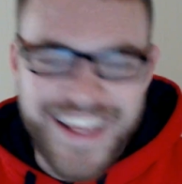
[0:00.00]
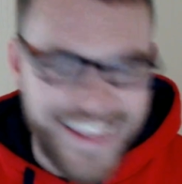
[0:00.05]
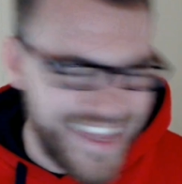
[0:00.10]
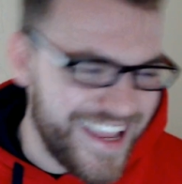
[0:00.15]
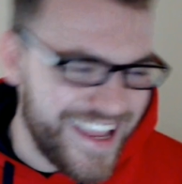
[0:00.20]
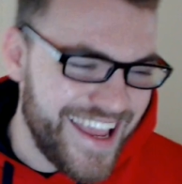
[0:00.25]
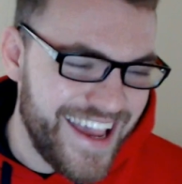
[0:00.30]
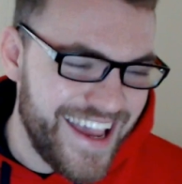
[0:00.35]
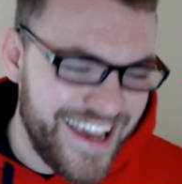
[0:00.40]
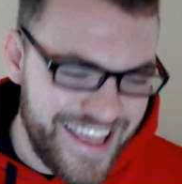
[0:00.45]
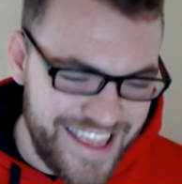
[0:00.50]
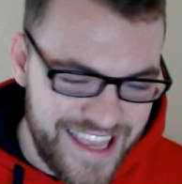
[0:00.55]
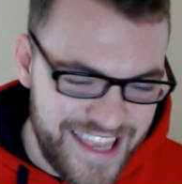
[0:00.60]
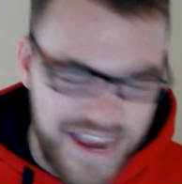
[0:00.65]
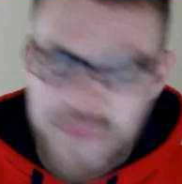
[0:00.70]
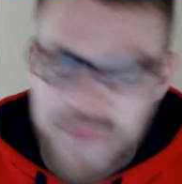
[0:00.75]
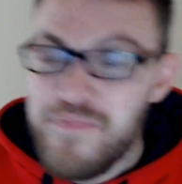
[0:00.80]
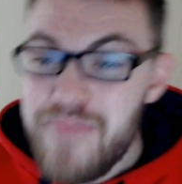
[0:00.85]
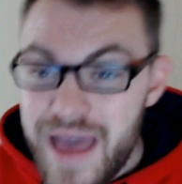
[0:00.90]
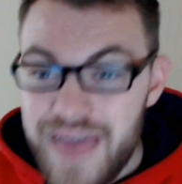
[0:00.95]
Like,
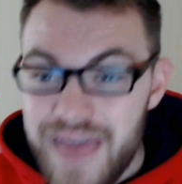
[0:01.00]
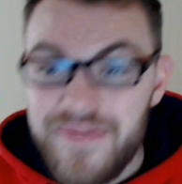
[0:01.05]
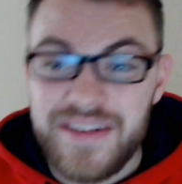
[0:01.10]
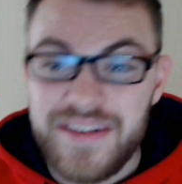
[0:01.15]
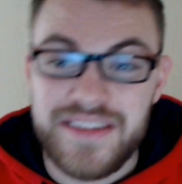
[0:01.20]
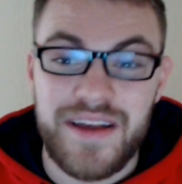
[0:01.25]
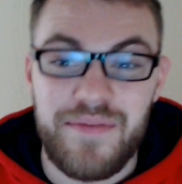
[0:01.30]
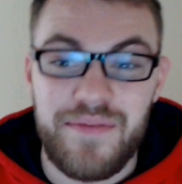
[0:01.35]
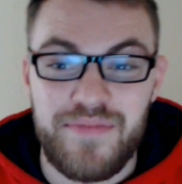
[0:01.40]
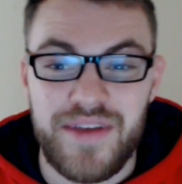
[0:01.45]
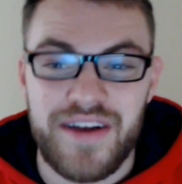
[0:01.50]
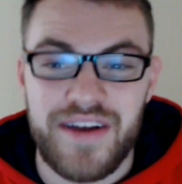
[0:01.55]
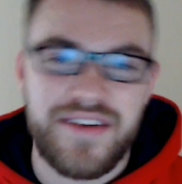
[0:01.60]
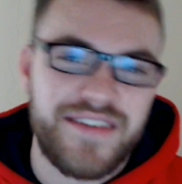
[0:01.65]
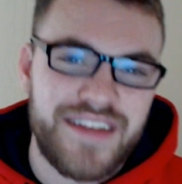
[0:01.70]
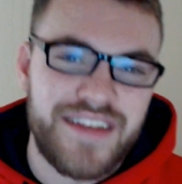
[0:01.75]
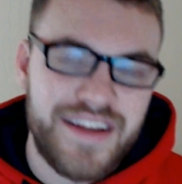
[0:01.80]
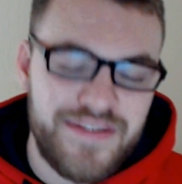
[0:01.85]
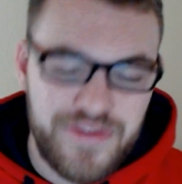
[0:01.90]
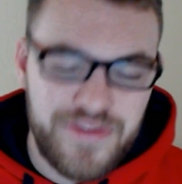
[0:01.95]
Maven's up there.
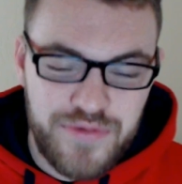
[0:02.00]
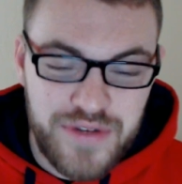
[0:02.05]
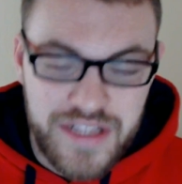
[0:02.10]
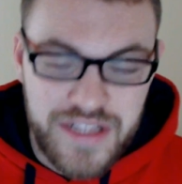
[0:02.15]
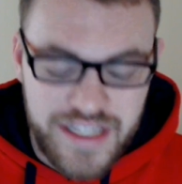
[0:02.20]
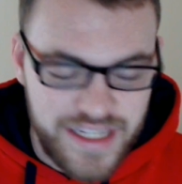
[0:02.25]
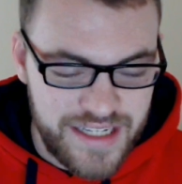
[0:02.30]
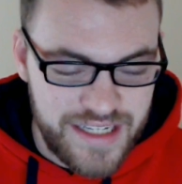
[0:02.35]
He really is.